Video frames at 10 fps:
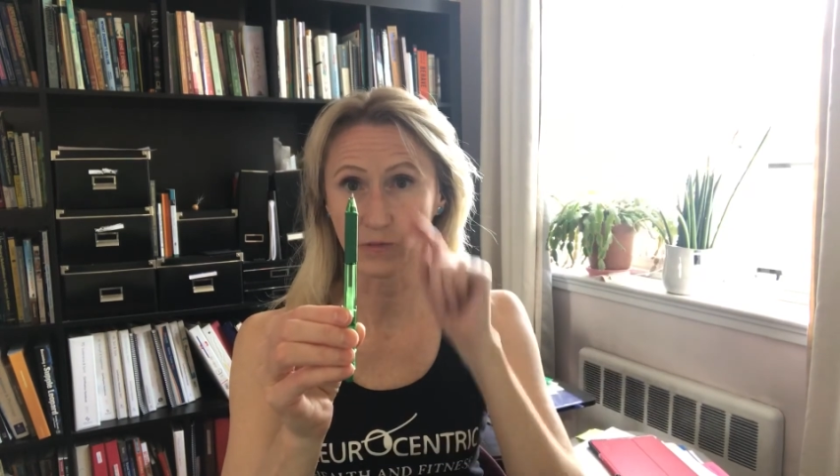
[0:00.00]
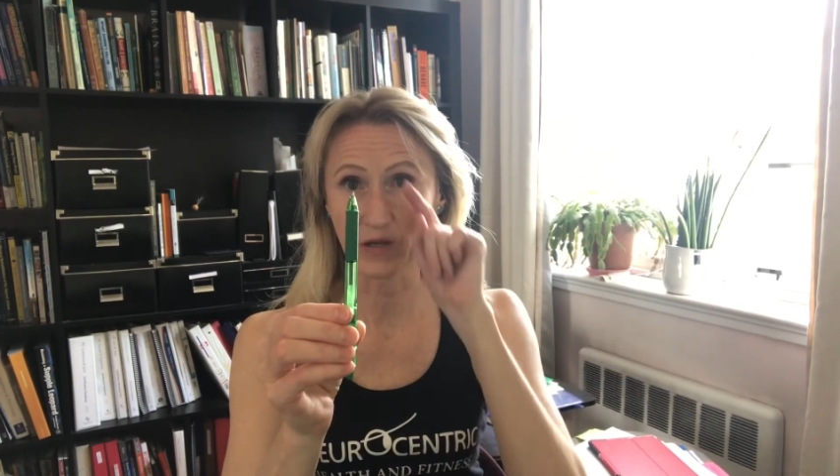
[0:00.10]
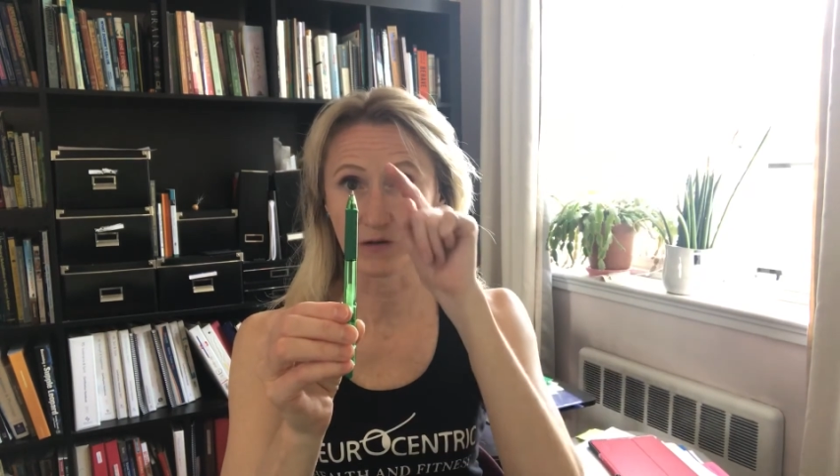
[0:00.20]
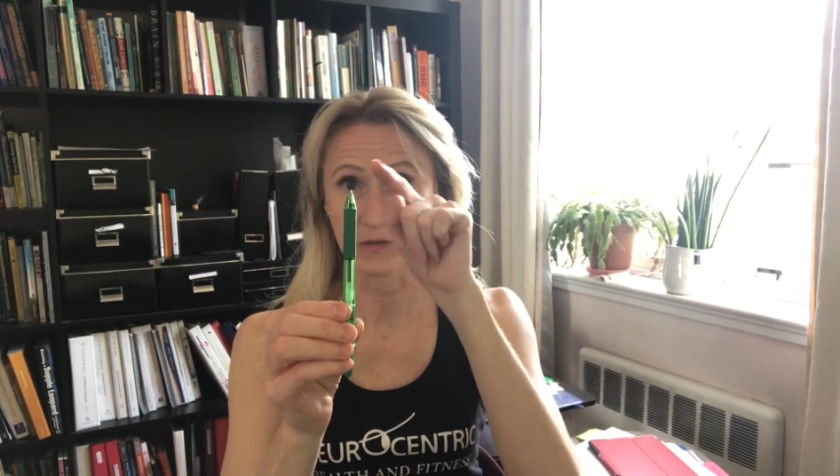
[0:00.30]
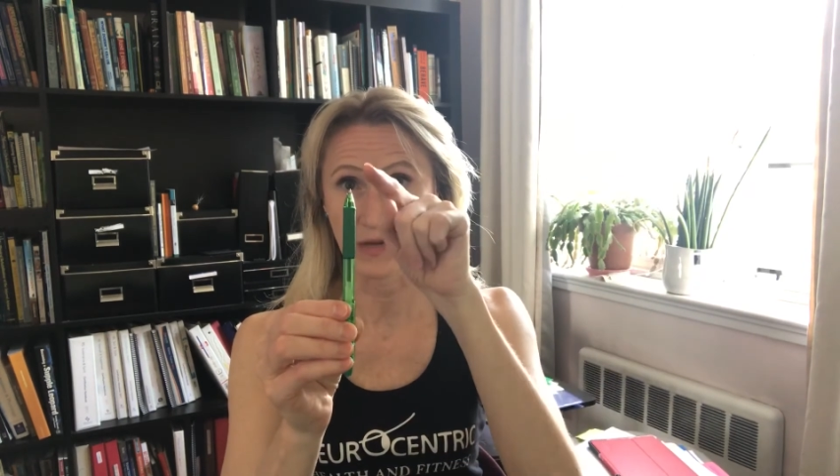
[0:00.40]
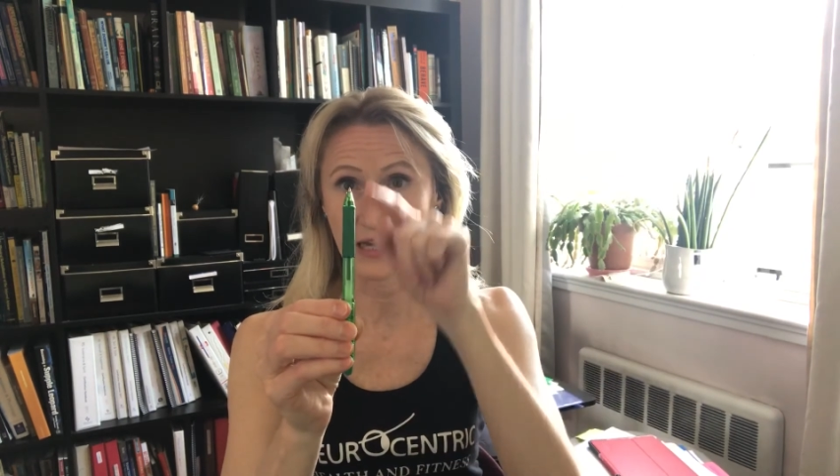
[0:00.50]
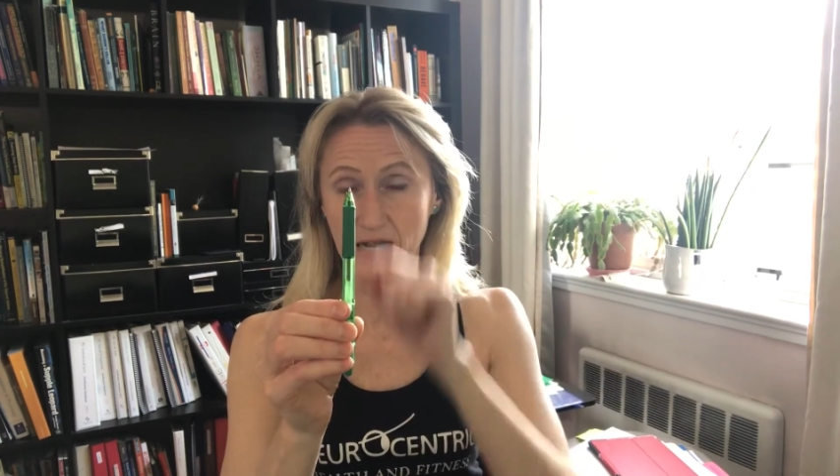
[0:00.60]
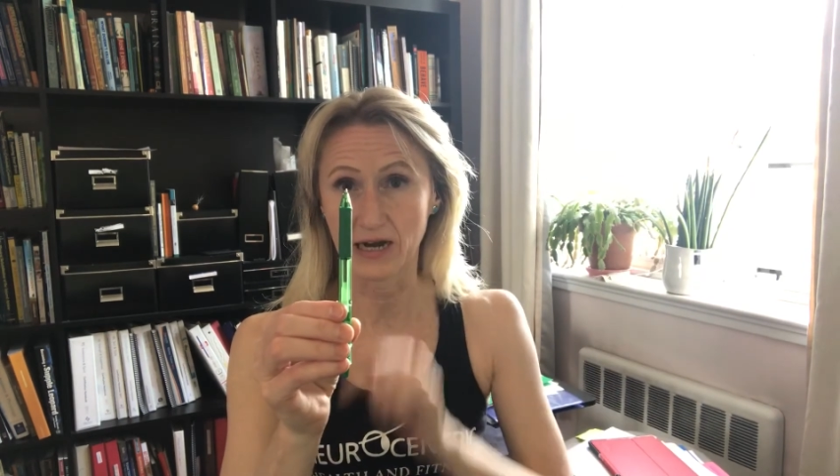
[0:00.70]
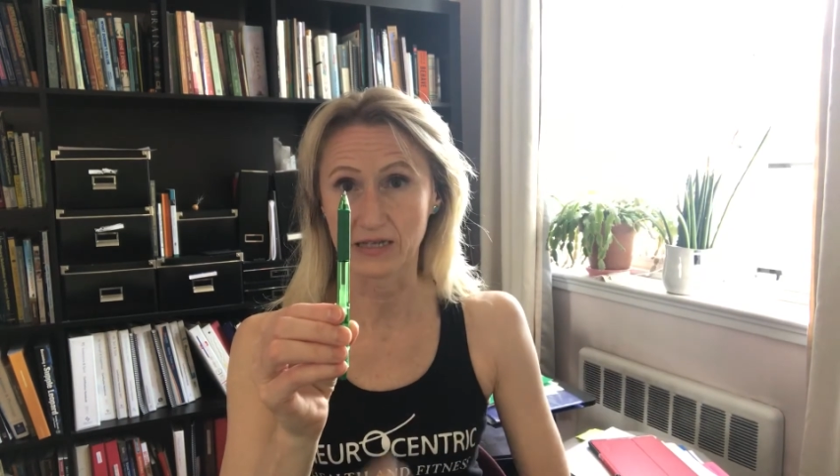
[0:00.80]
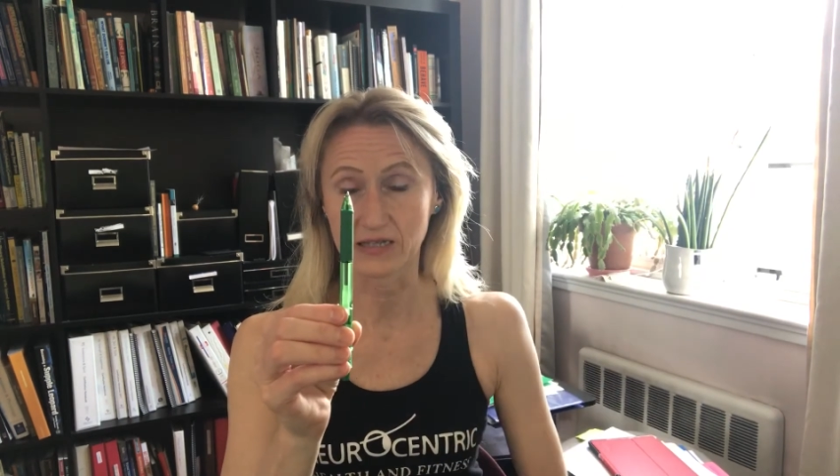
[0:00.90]
because my
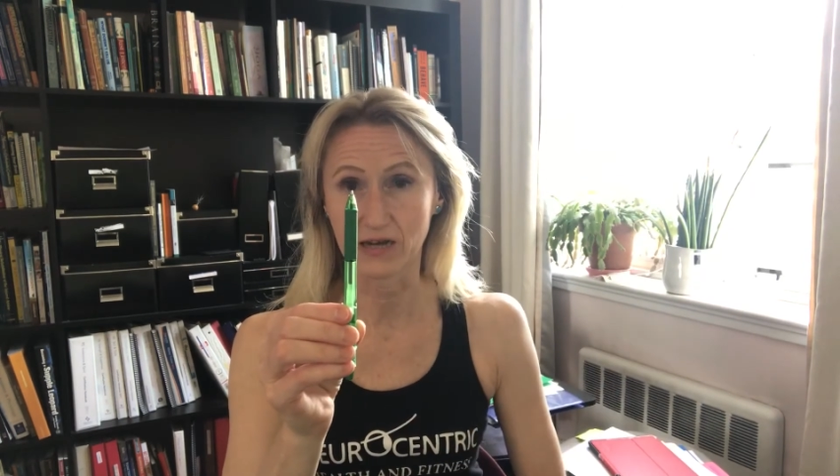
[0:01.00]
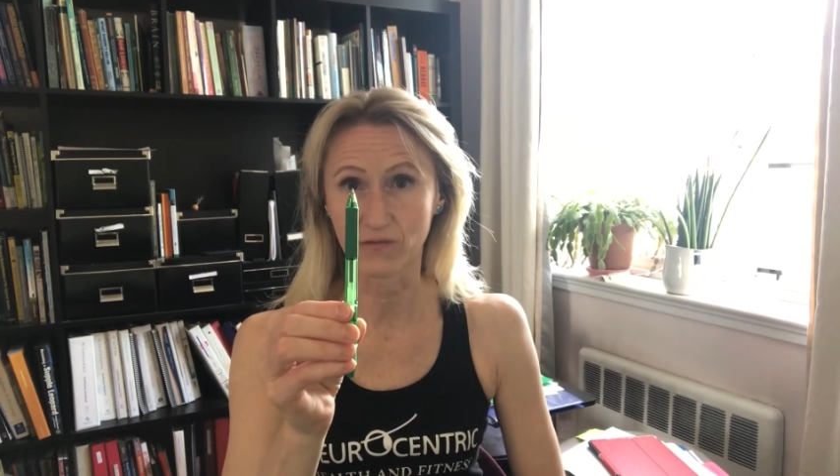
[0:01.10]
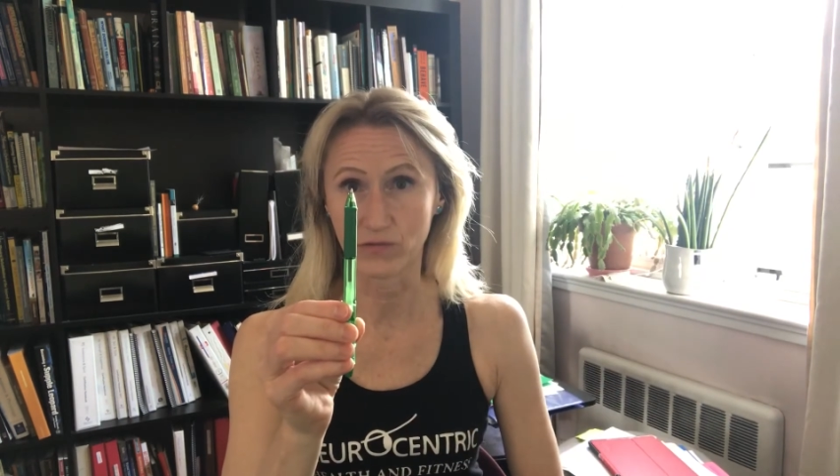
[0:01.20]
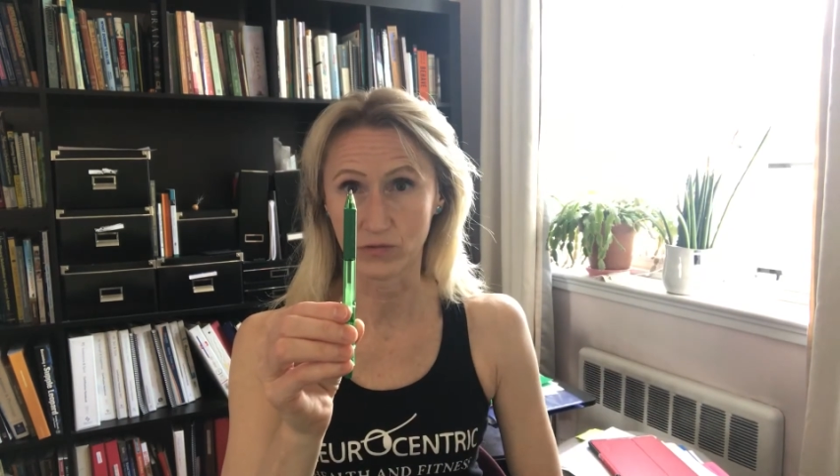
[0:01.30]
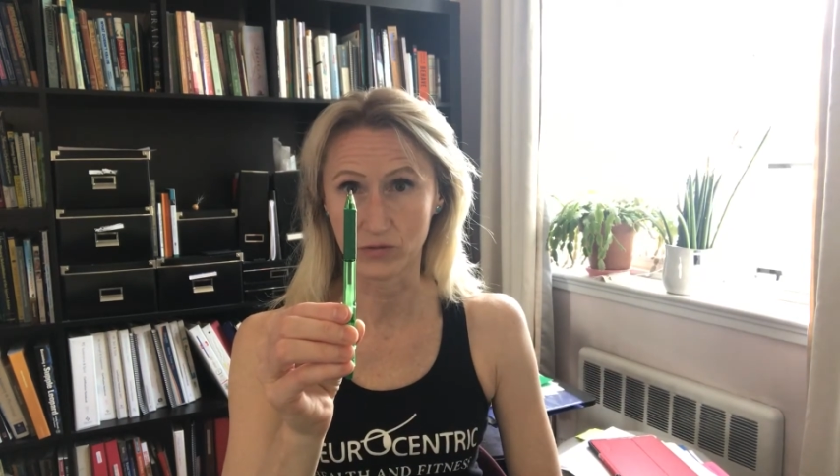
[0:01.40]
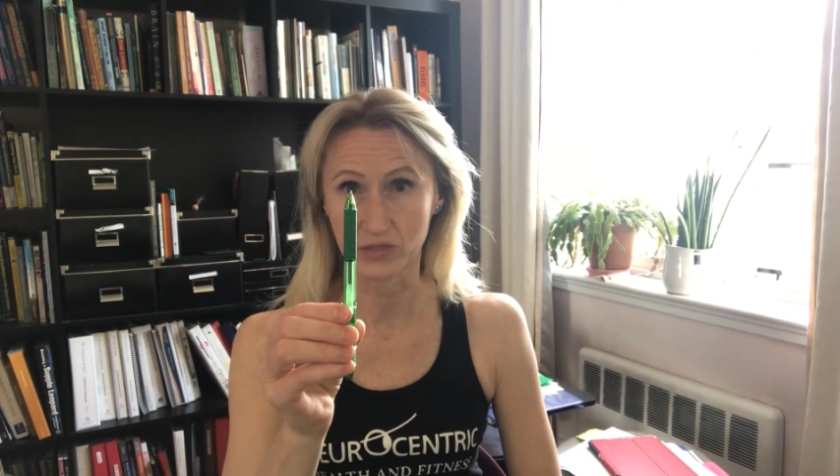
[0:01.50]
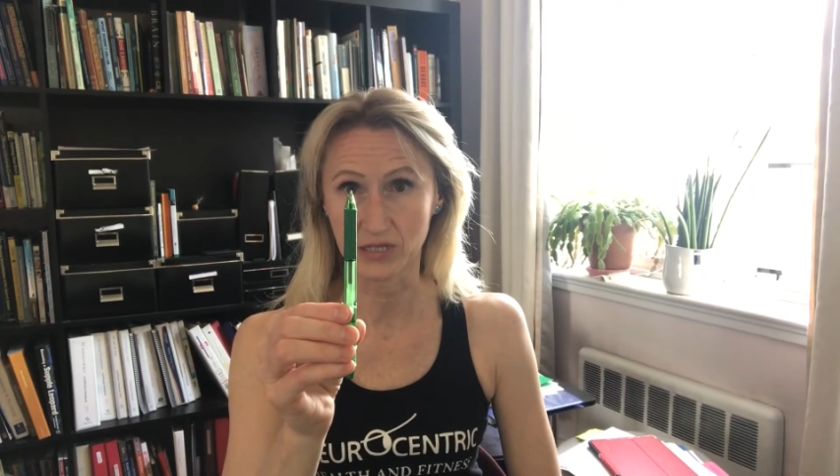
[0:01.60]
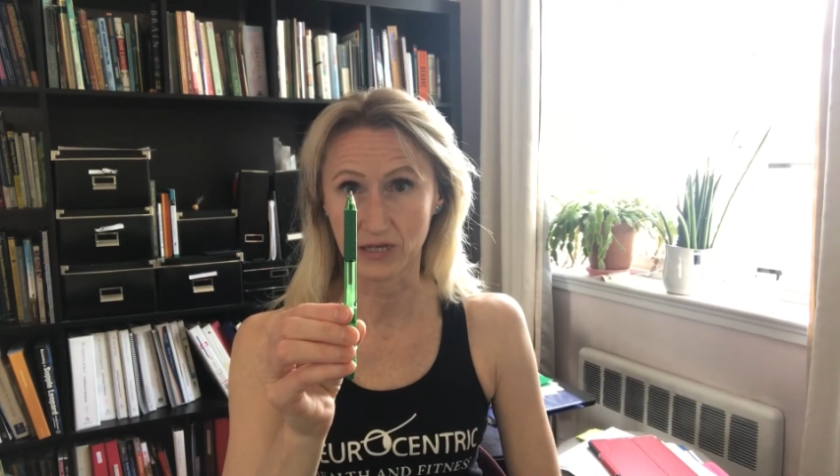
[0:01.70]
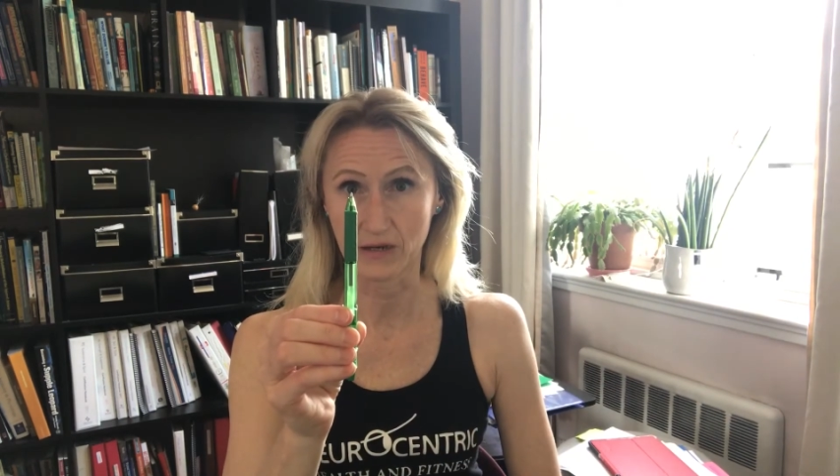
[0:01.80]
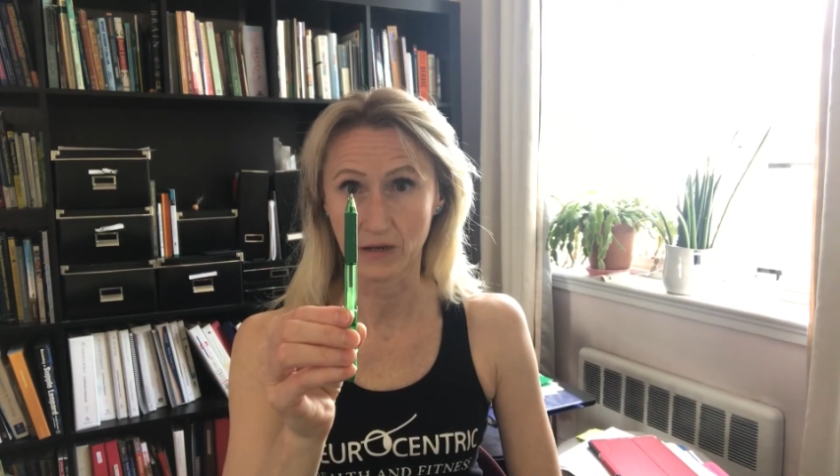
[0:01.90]
eyes are
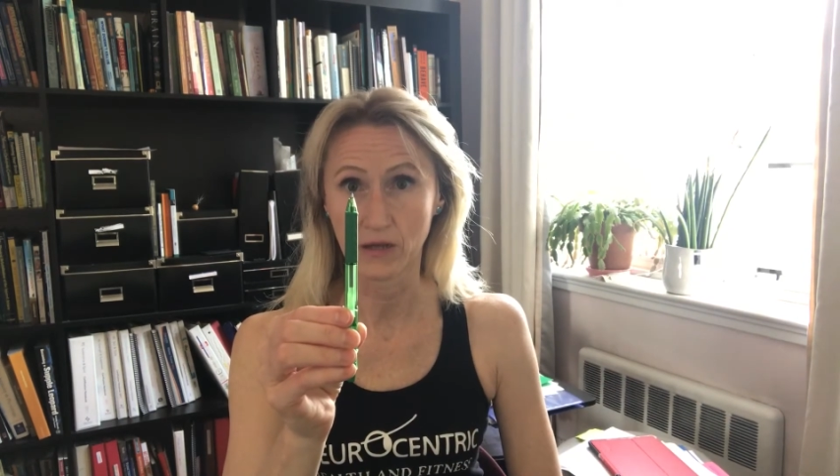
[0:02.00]
focusing